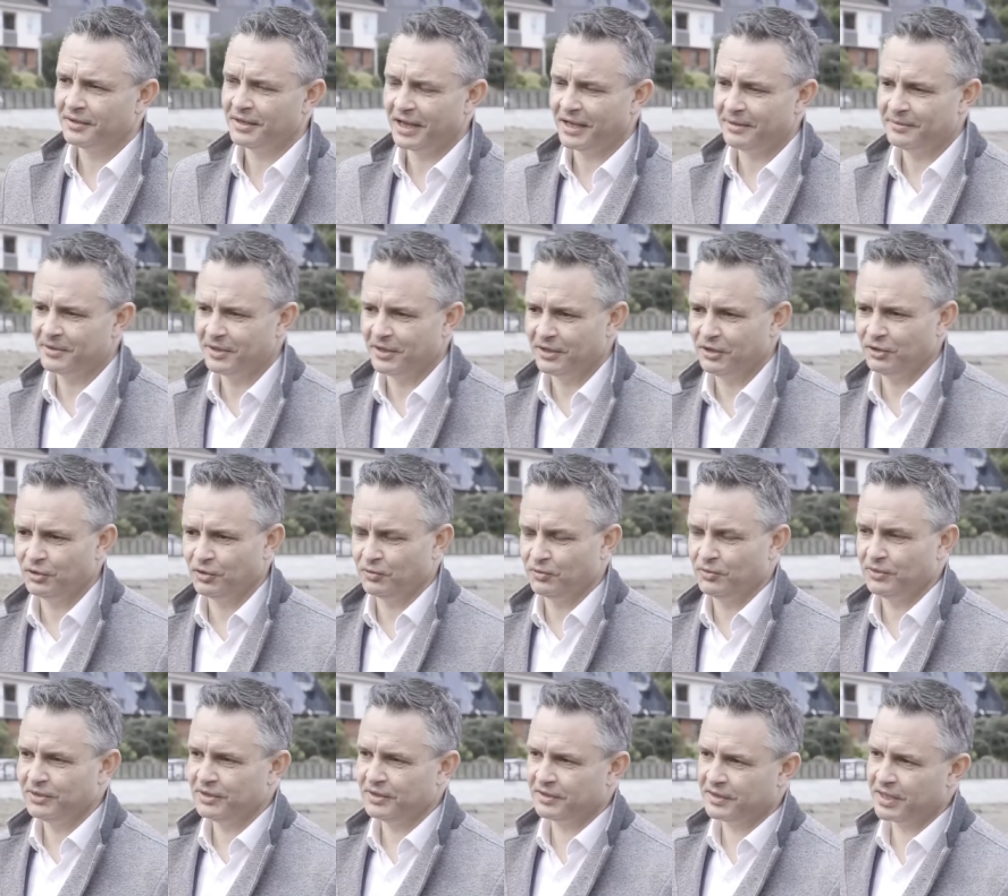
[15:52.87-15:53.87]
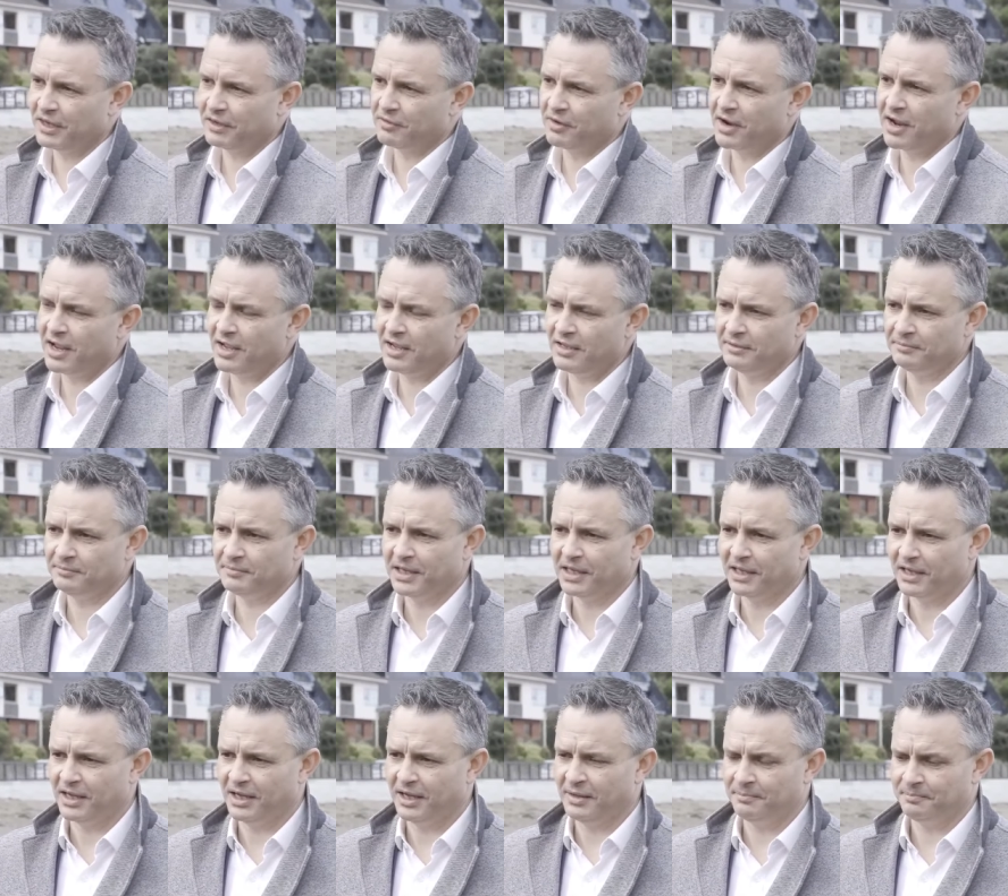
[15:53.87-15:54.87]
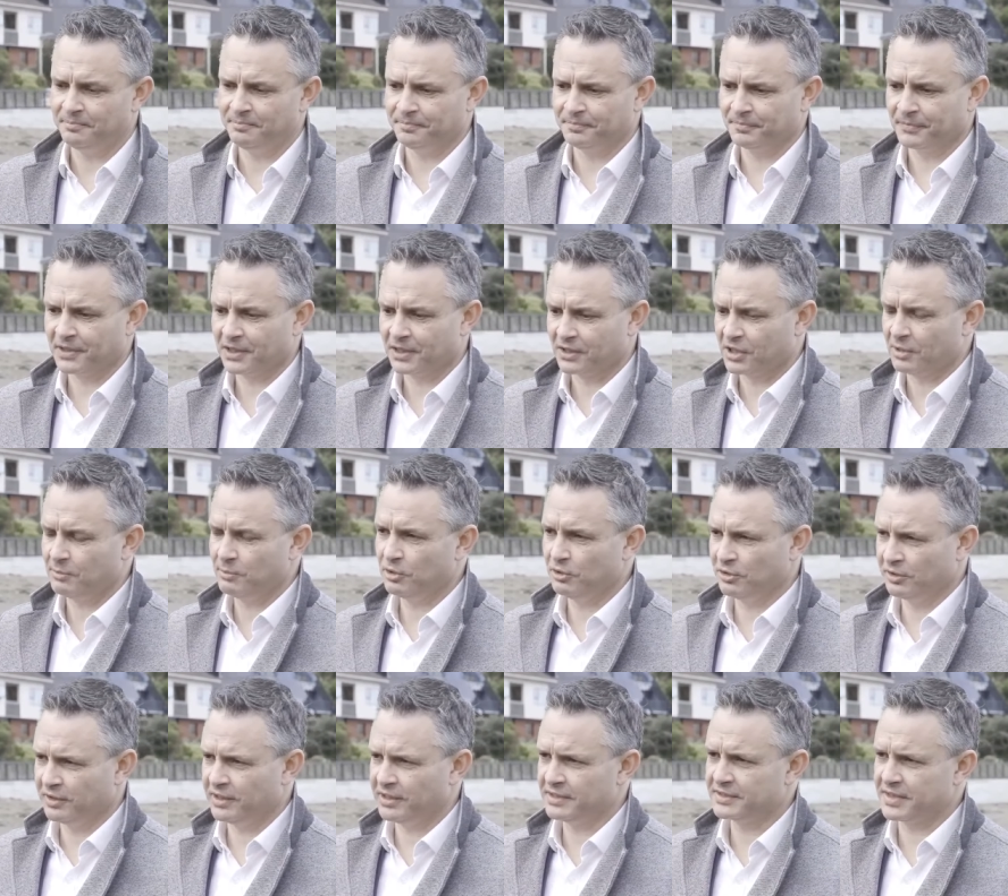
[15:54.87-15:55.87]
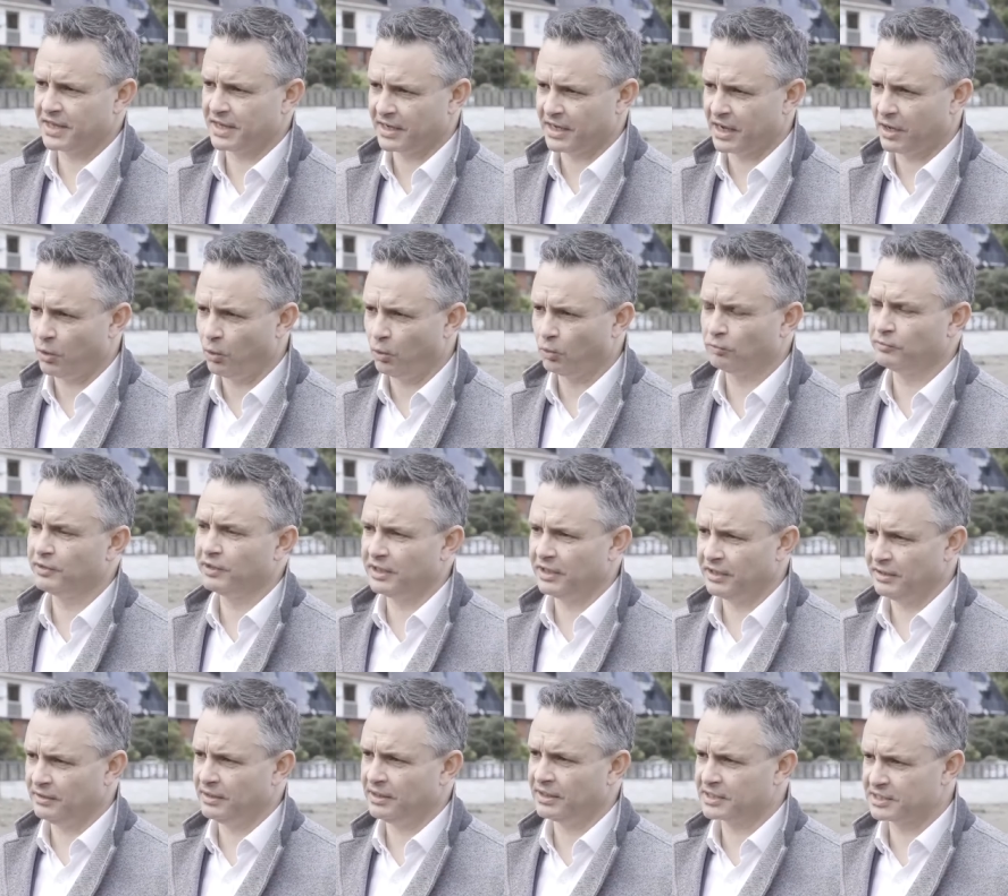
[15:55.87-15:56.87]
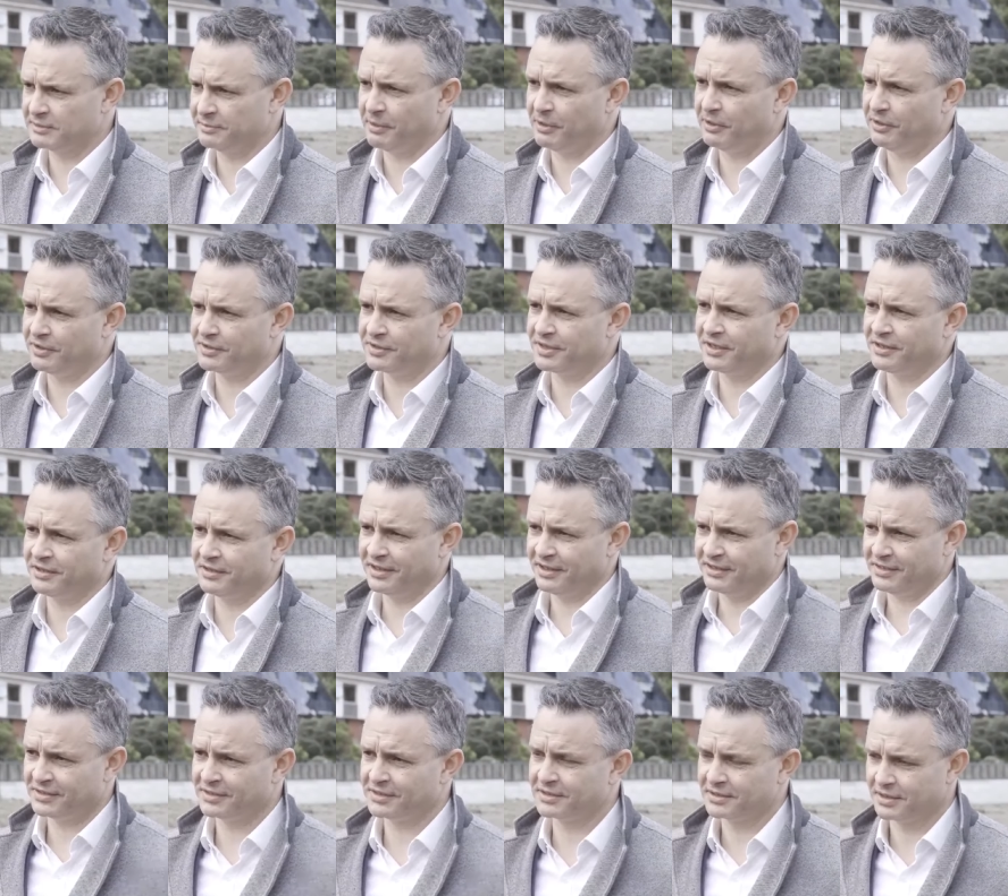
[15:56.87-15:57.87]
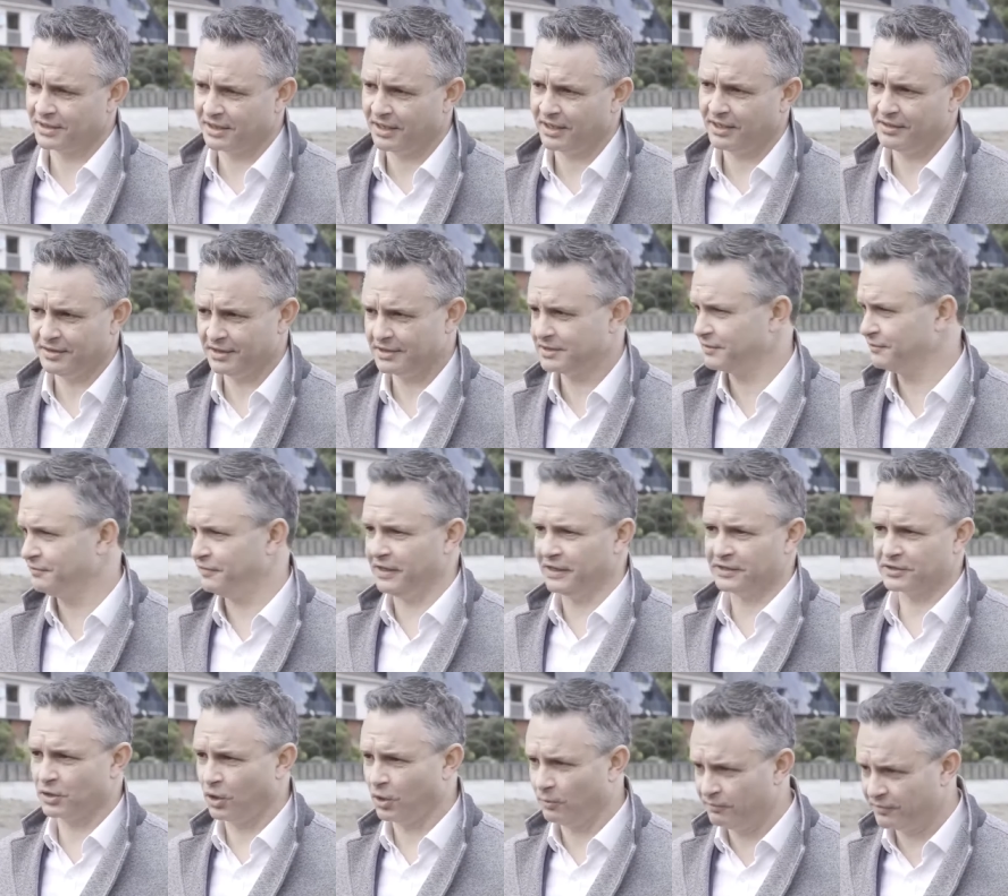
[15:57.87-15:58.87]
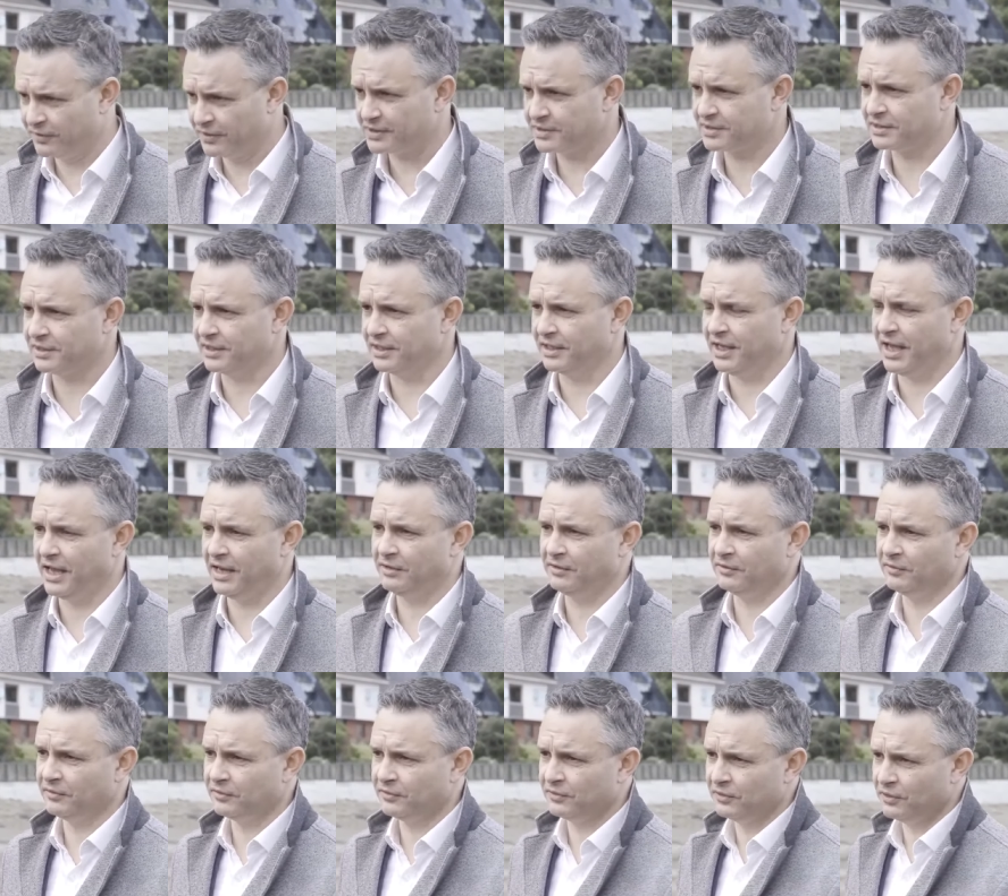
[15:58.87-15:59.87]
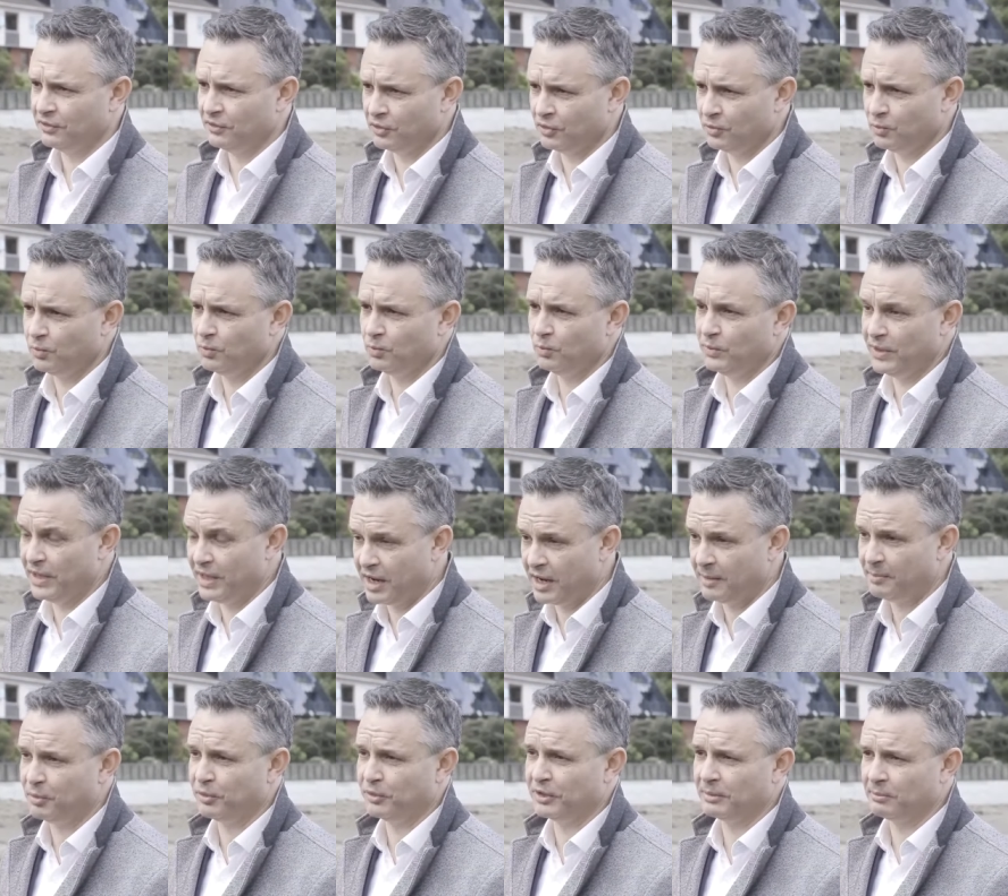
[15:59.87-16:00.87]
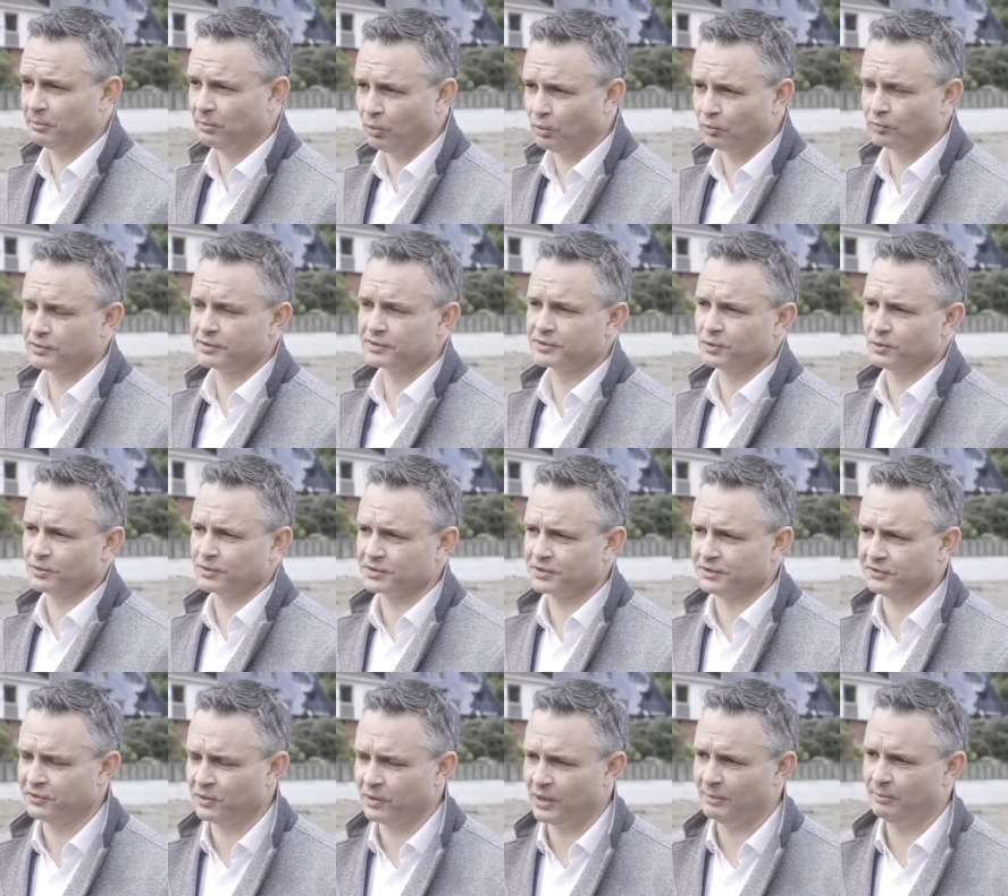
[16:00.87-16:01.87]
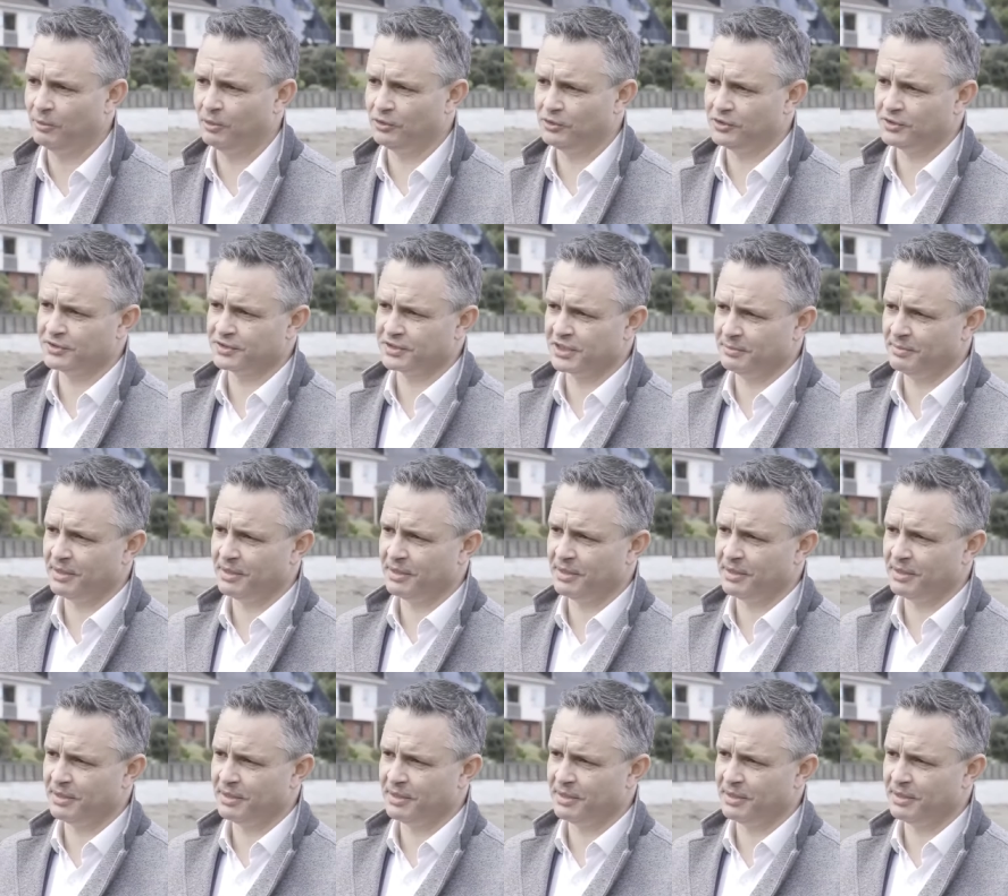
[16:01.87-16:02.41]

Uh, you know, there are um, communities that are already experiencing these uh, these effects, obviously, and you know we are putting more resource into our emergency